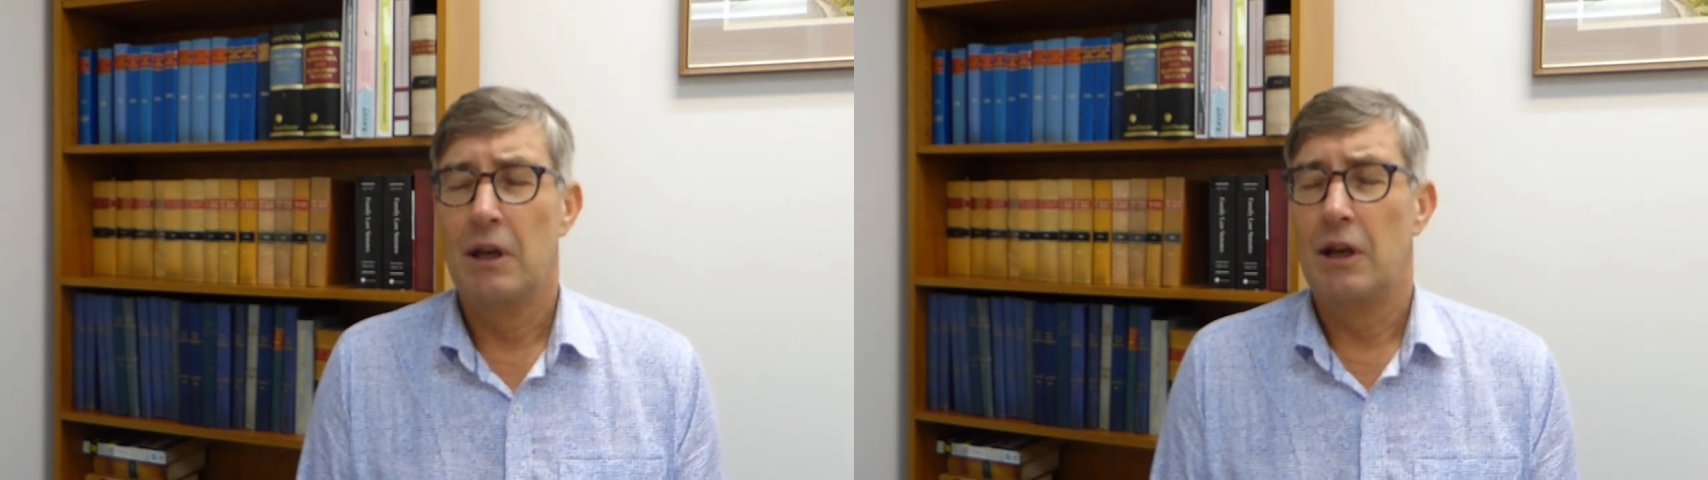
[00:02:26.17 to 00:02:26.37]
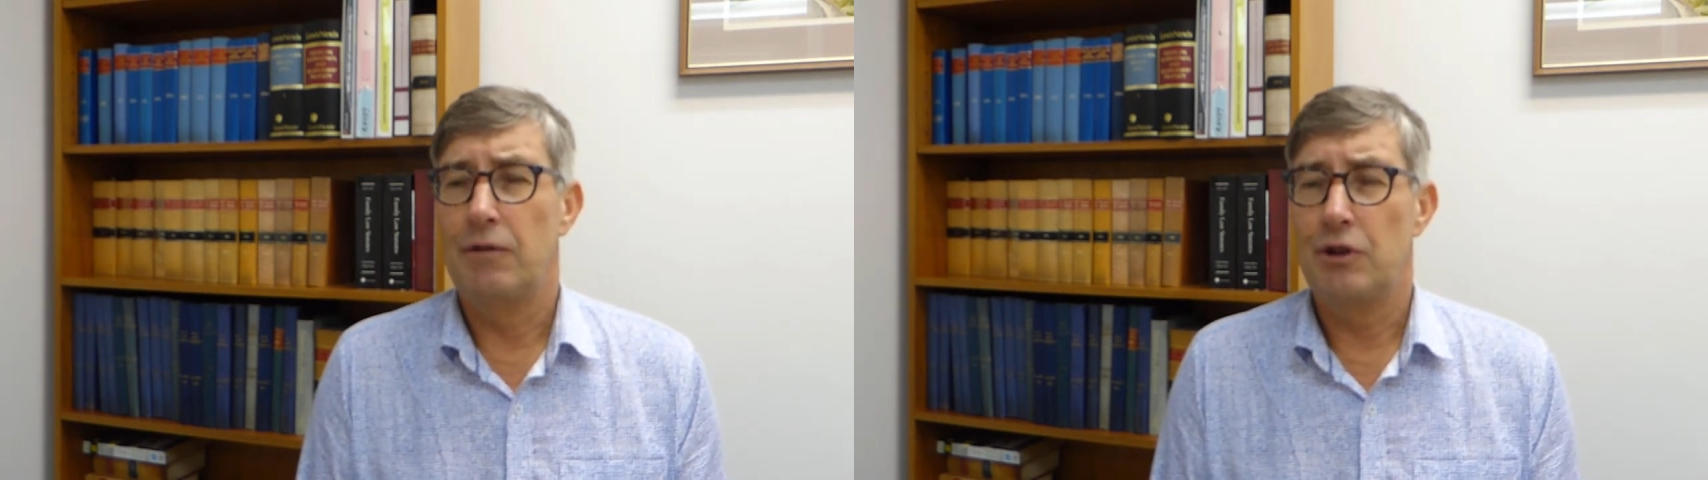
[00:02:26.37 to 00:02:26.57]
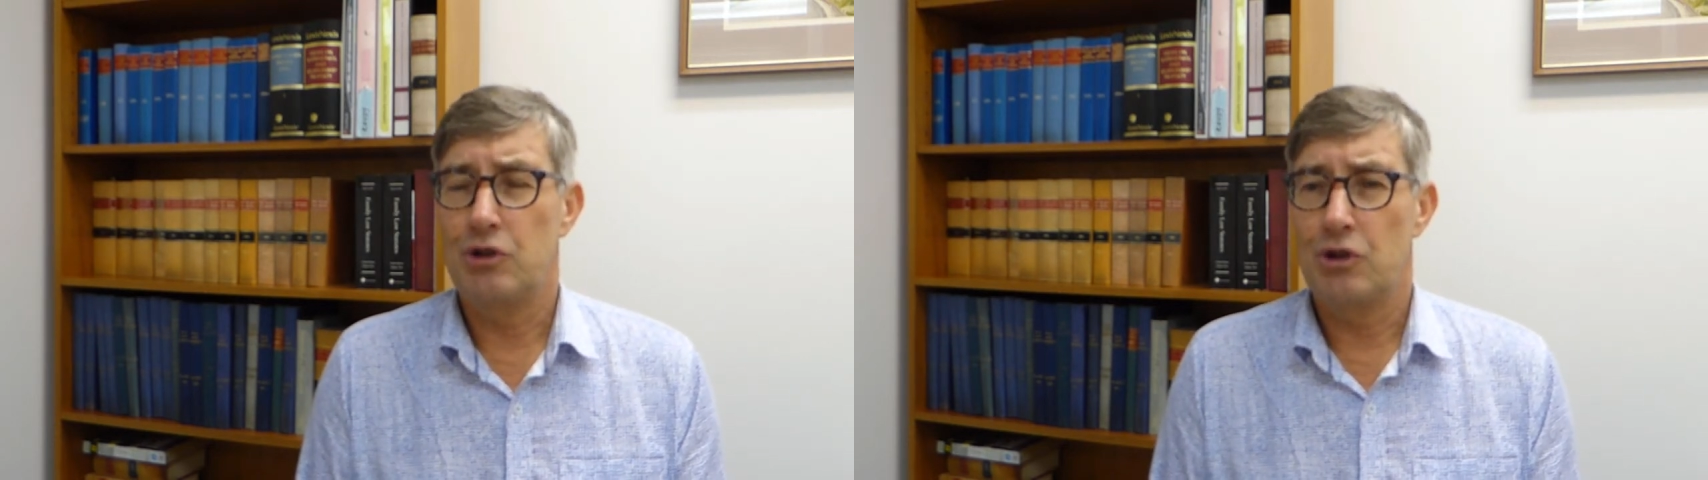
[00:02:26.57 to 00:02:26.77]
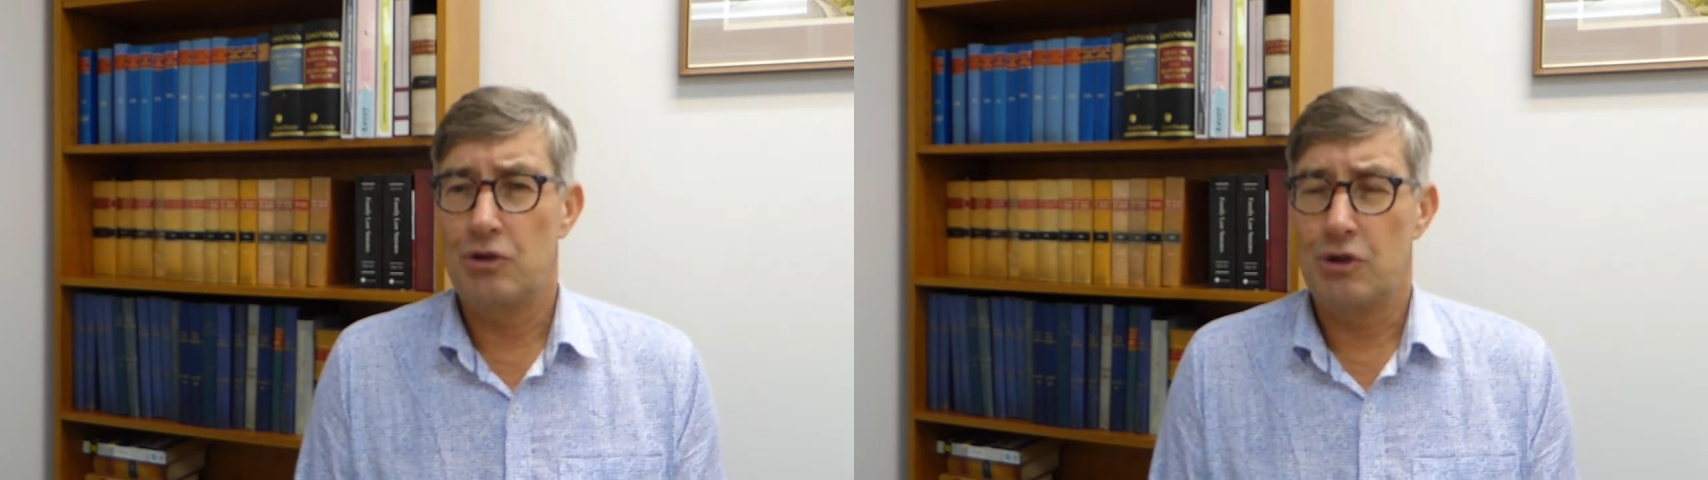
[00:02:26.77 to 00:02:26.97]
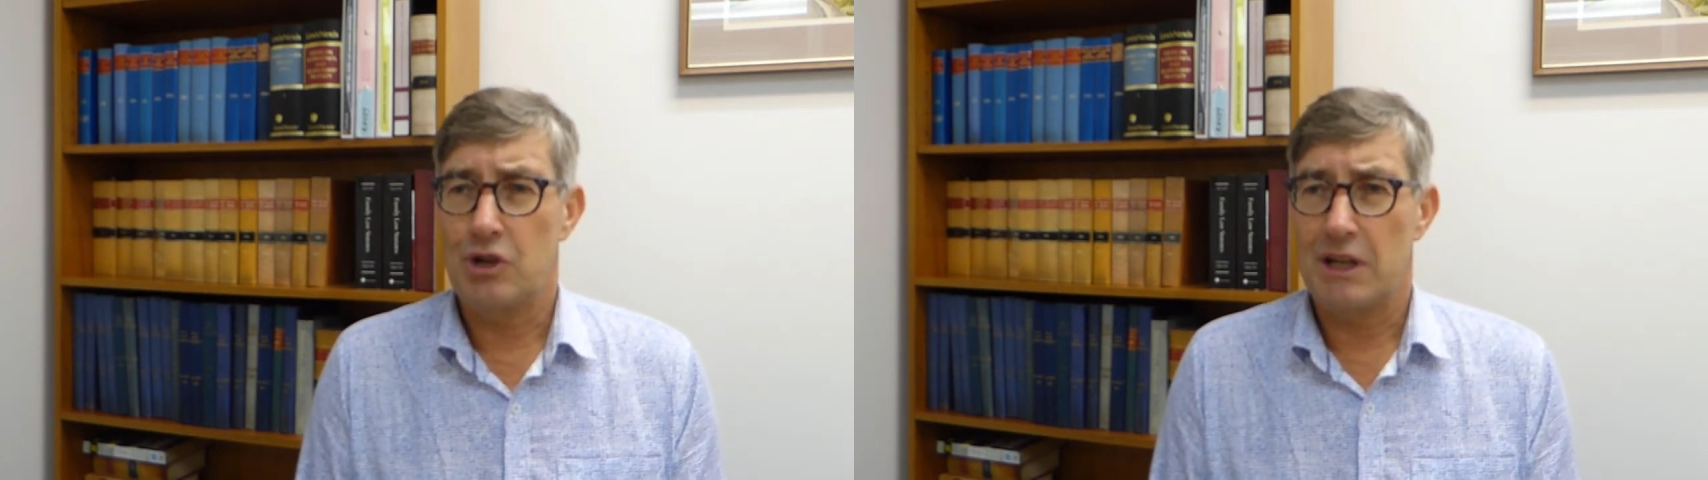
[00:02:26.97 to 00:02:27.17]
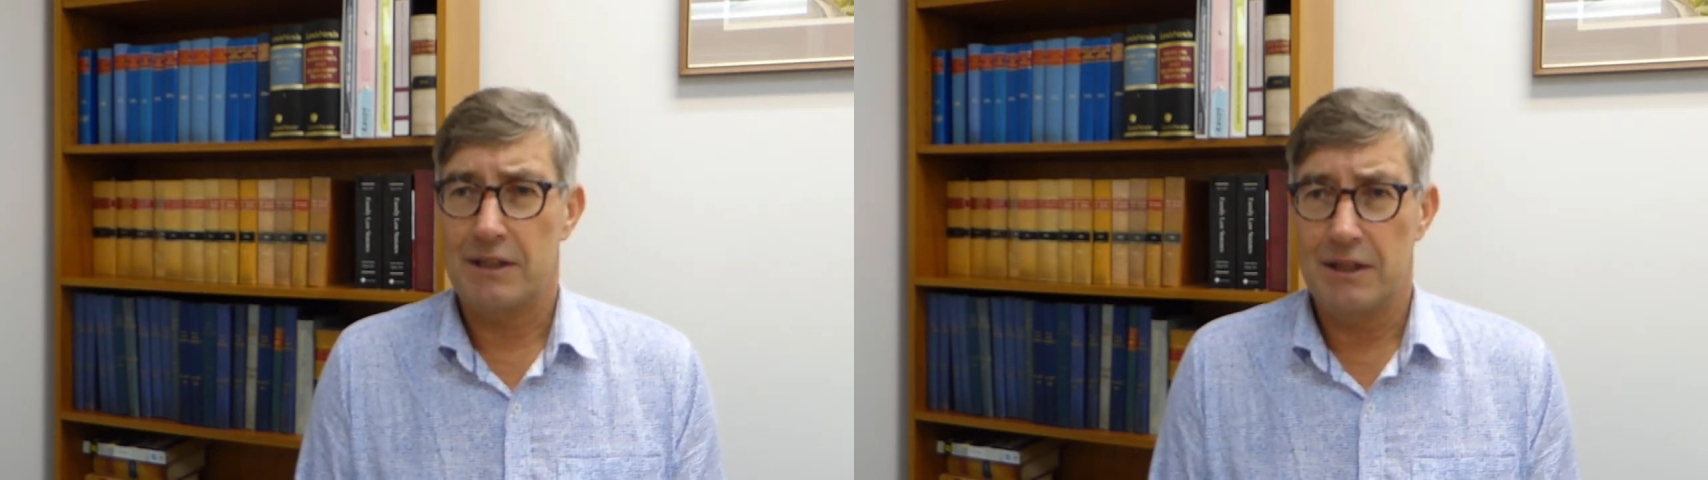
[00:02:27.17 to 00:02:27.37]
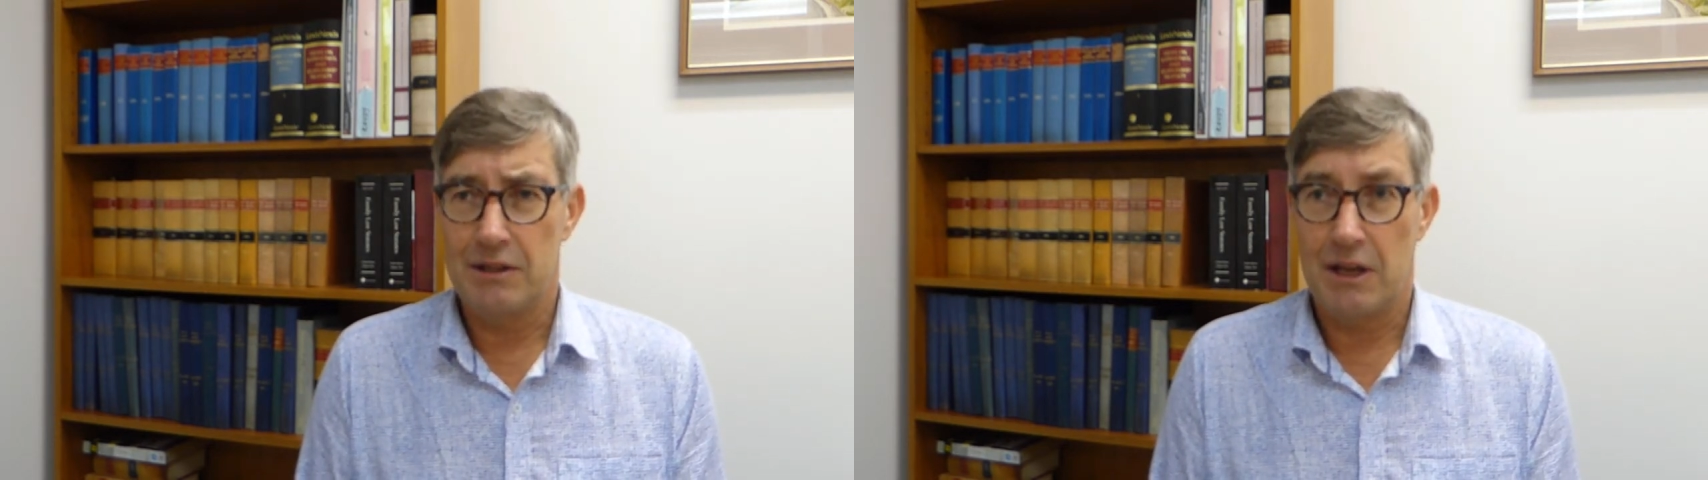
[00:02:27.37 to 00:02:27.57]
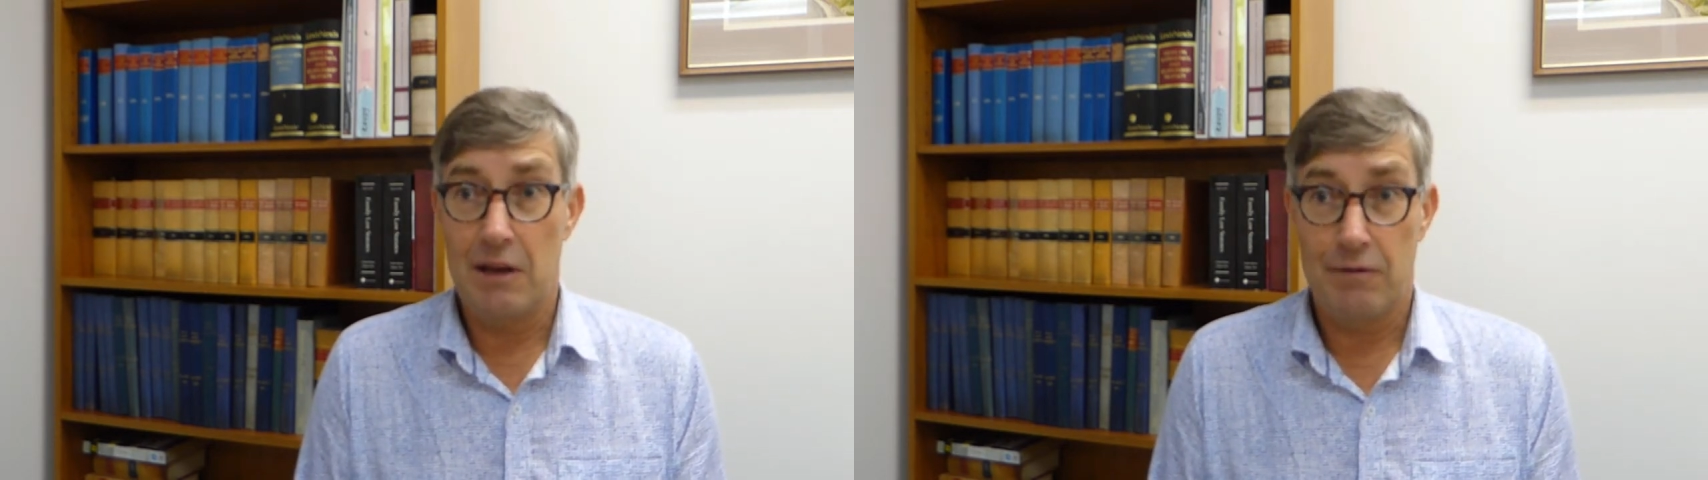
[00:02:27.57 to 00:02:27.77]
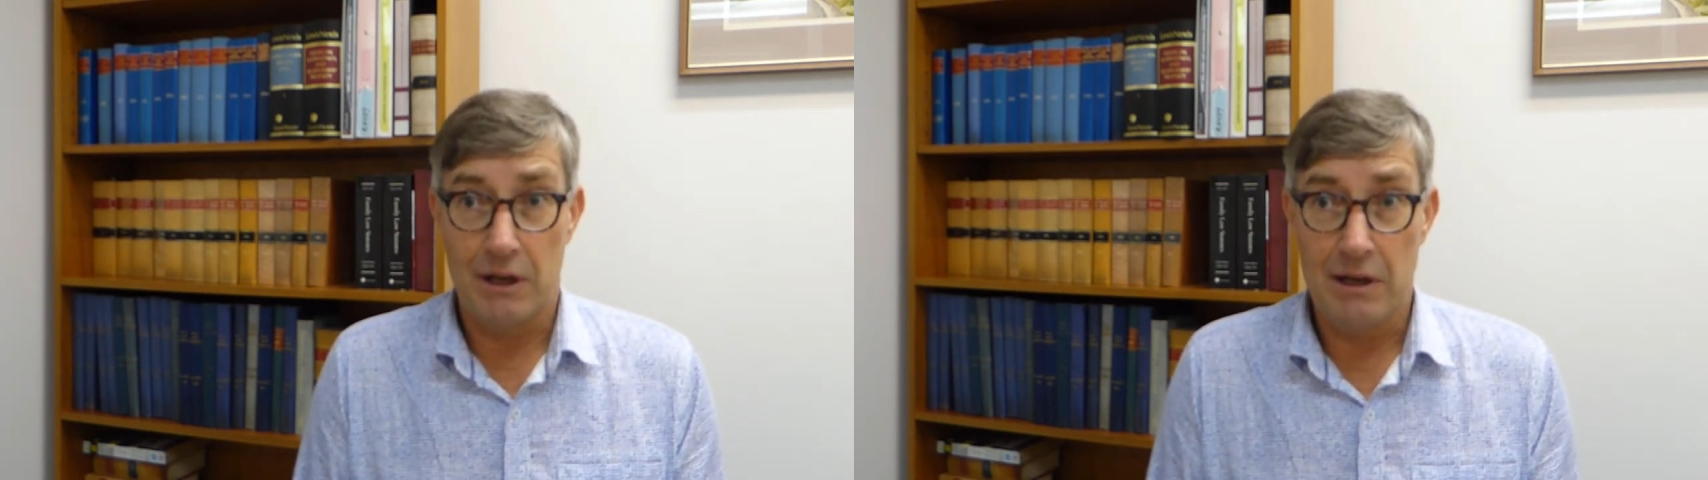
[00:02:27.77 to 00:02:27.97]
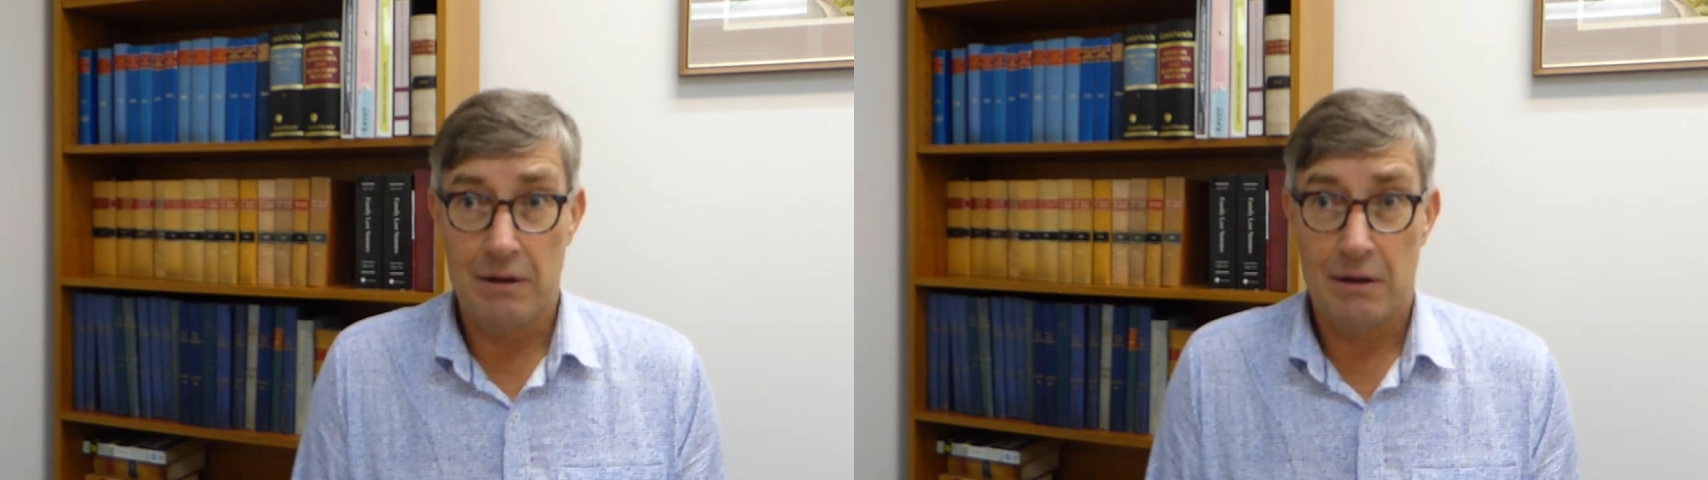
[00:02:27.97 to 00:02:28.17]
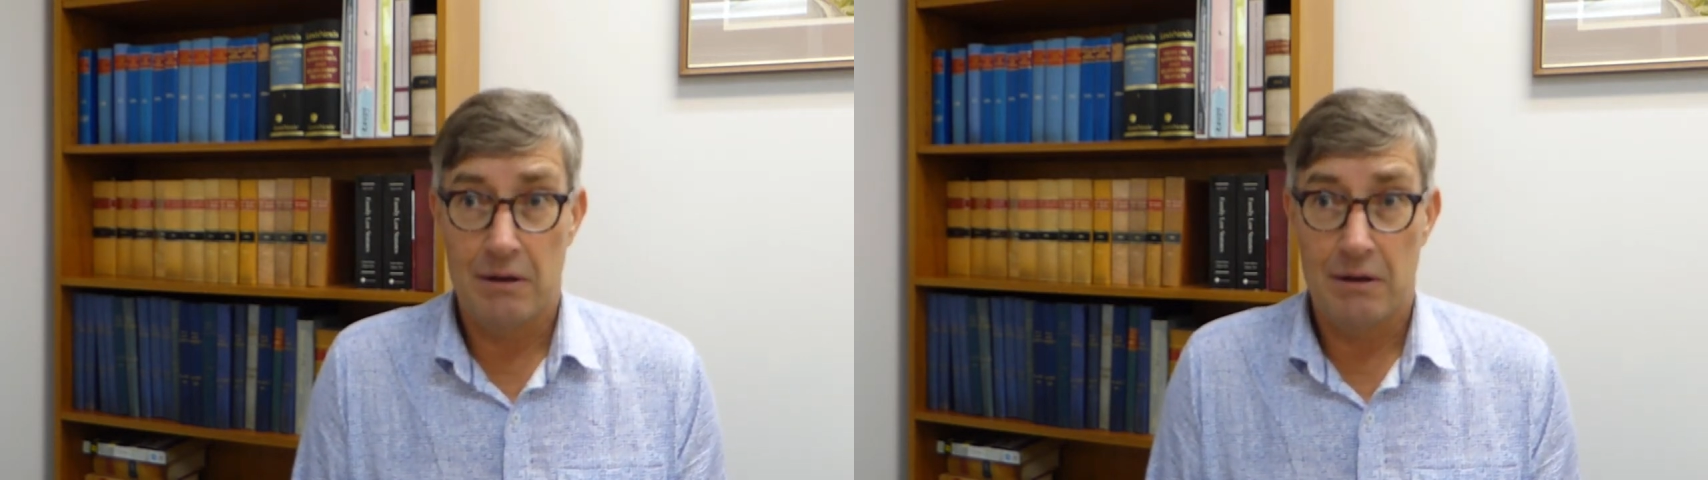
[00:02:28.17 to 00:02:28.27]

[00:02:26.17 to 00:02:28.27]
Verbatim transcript: if you choose your trustees carefully,